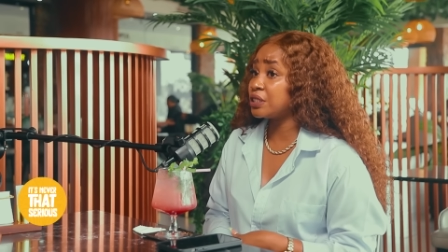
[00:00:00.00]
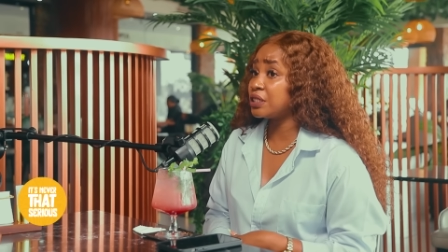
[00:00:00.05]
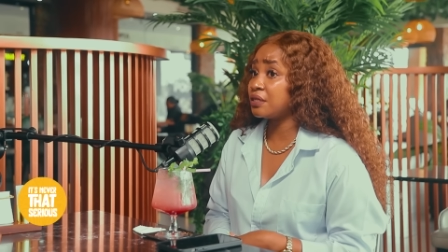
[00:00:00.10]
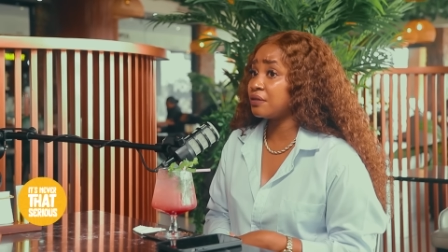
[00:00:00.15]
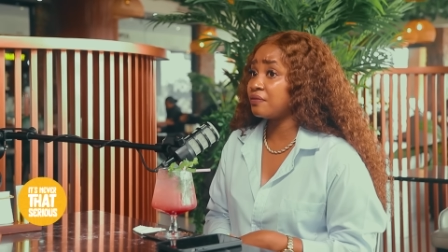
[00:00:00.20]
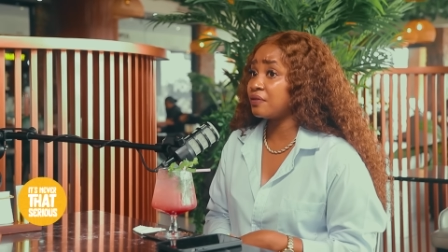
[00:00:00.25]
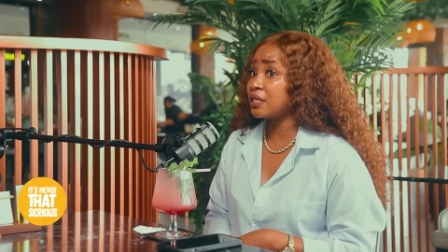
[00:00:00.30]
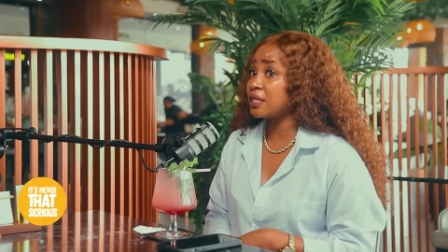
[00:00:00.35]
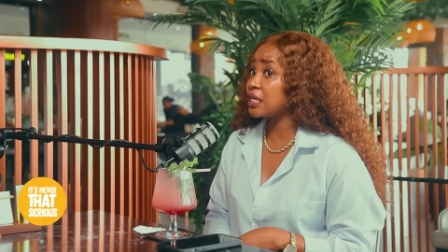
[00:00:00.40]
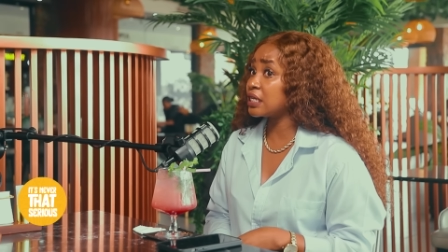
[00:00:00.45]

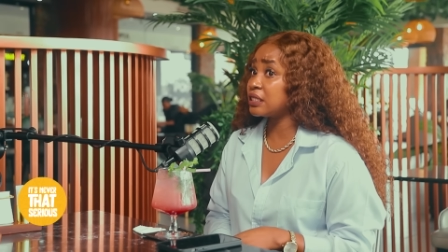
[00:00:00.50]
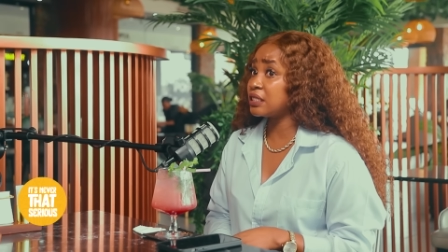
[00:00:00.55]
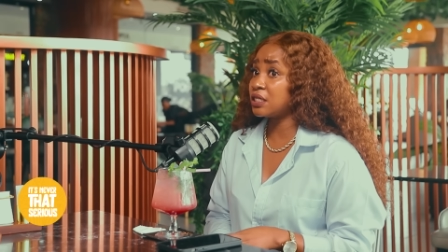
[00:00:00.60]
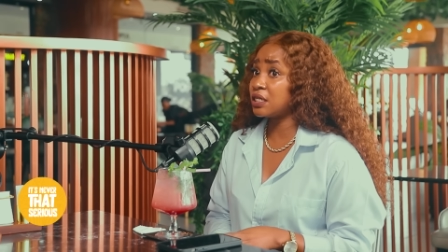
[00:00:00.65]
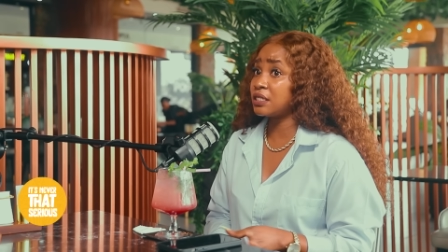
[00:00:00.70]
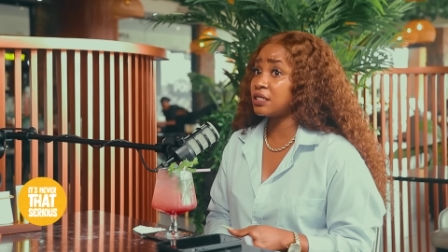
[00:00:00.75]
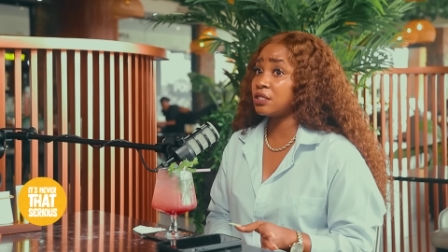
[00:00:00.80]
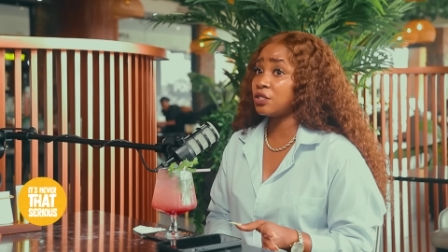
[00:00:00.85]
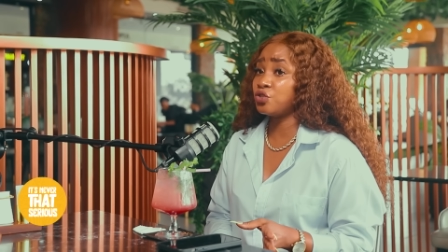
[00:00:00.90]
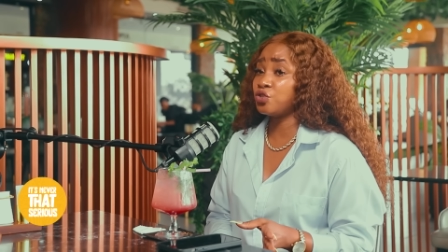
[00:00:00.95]
TV. That's
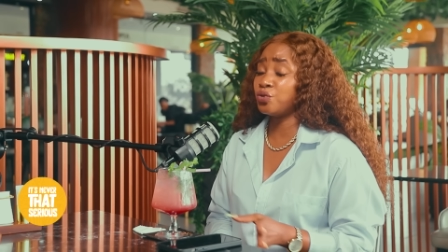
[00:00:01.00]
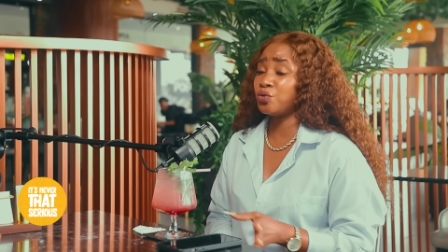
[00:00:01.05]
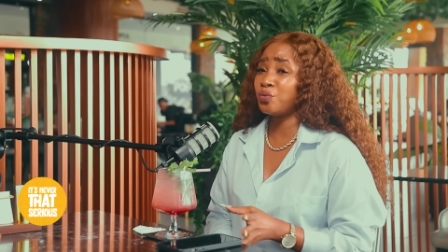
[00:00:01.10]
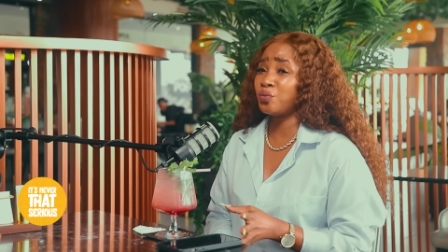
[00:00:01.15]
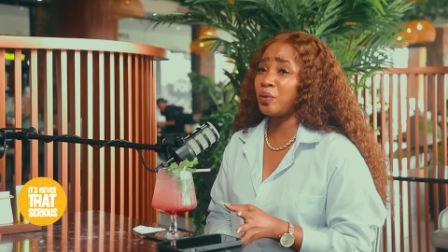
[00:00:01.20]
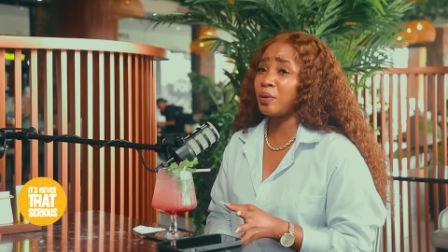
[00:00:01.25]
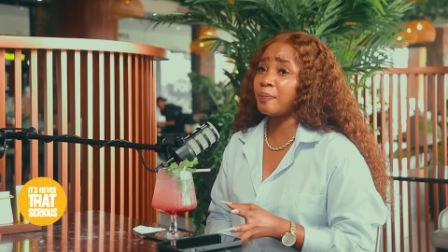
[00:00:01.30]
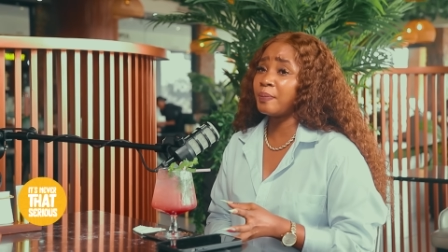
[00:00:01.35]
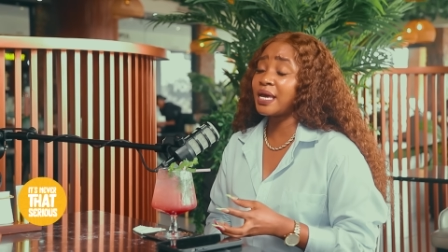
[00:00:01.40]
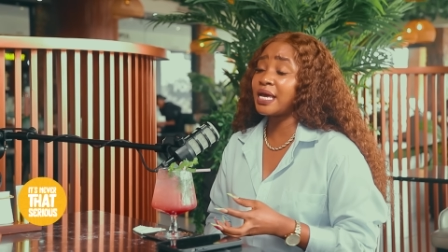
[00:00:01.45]
just the
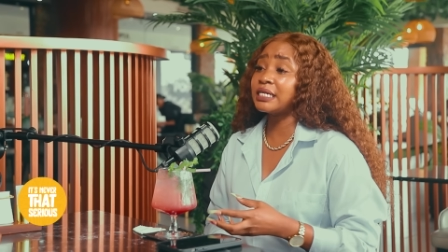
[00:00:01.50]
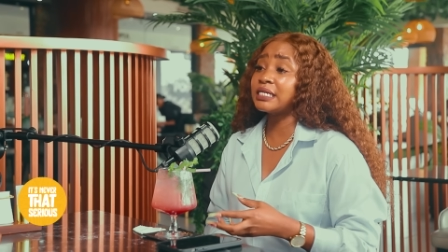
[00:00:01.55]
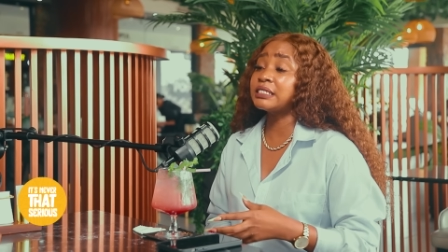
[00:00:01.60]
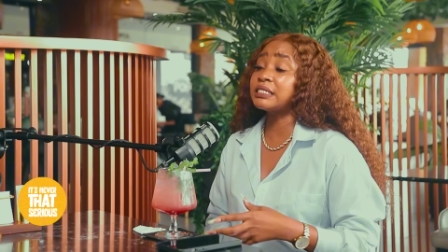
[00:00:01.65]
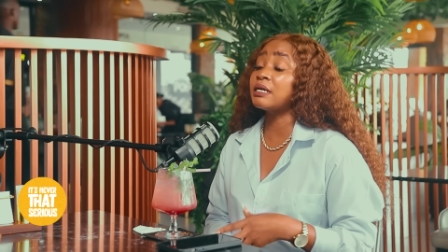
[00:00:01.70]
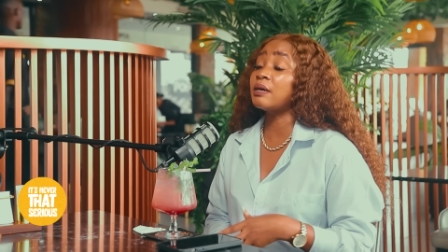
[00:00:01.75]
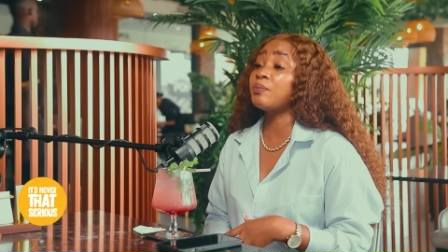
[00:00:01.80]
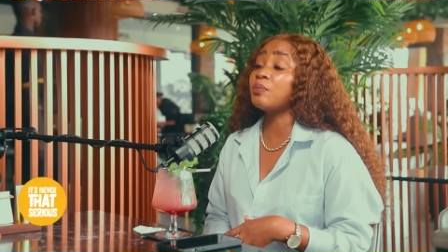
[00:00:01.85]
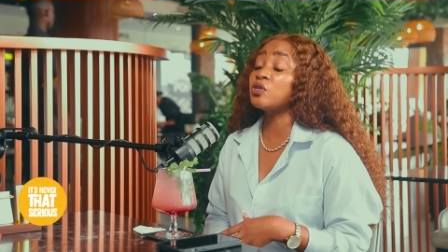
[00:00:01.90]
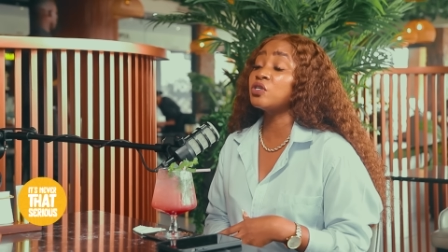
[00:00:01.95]
truth. We barely
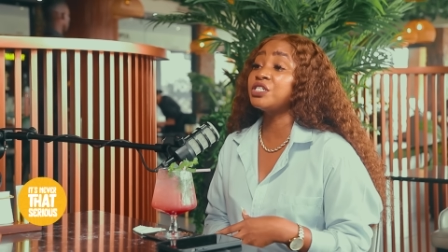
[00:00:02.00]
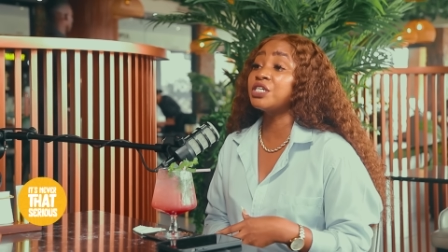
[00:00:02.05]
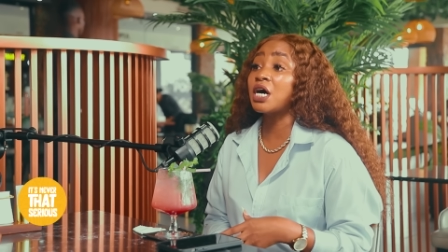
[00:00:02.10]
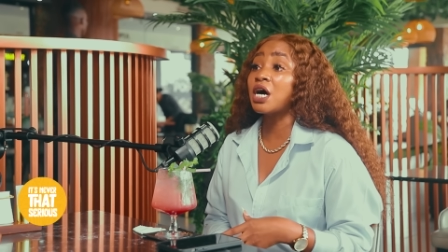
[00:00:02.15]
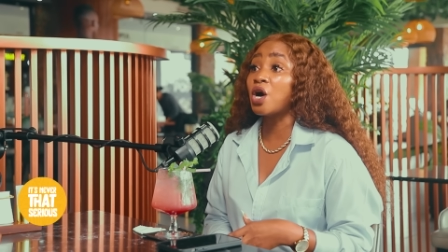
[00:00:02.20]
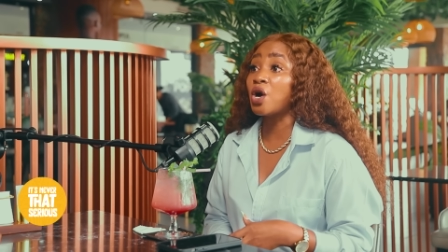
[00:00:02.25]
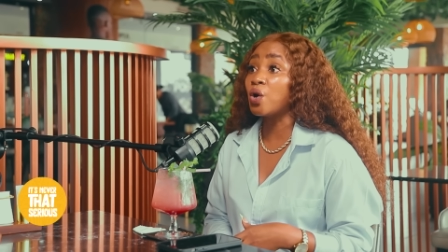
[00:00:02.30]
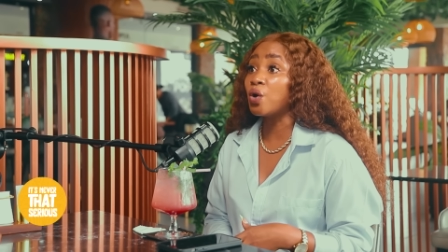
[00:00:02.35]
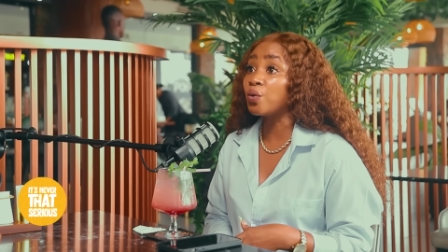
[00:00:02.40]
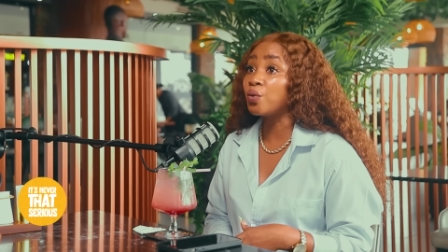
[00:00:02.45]
support
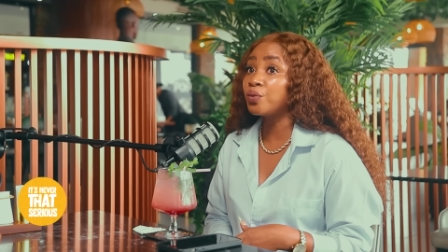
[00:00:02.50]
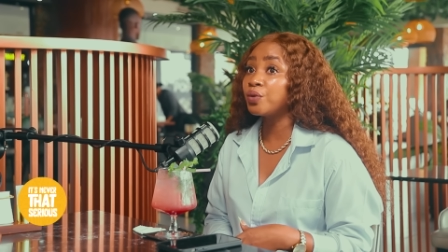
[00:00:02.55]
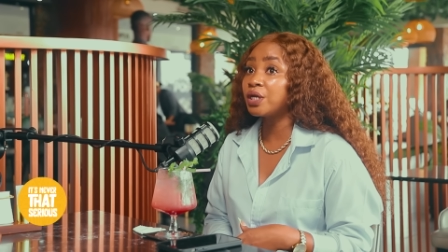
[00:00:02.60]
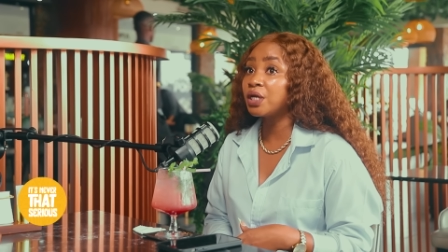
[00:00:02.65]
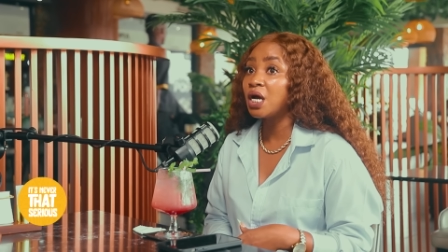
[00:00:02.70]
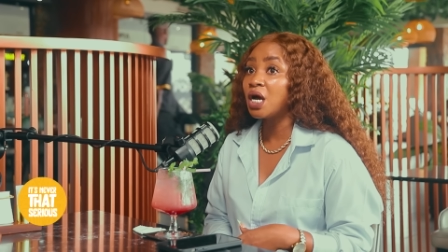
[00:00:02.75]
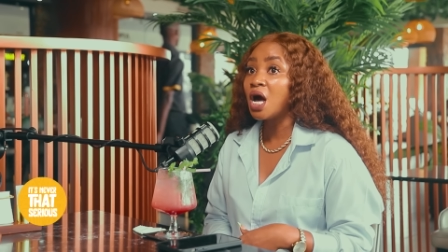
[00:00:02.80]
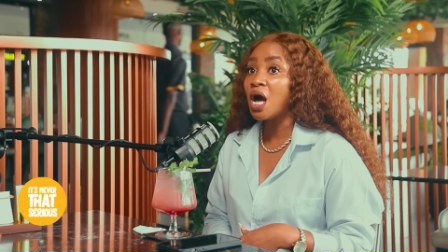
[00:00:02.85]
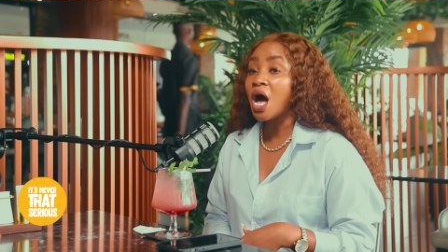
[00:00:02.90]
our own.